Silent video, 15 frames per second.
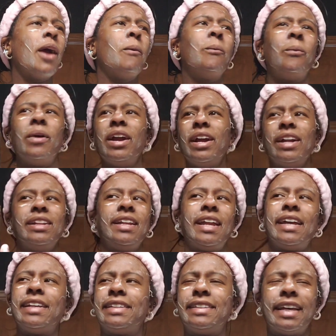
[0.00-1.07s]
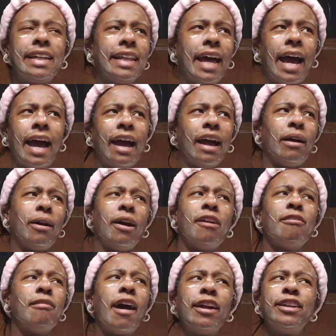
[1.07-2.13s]
where did I say that
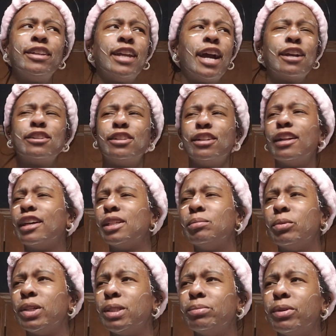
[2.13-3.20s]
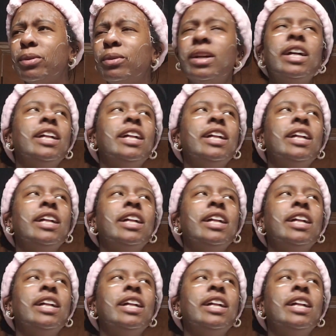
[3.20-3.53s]
I didn't actually like sports, bro?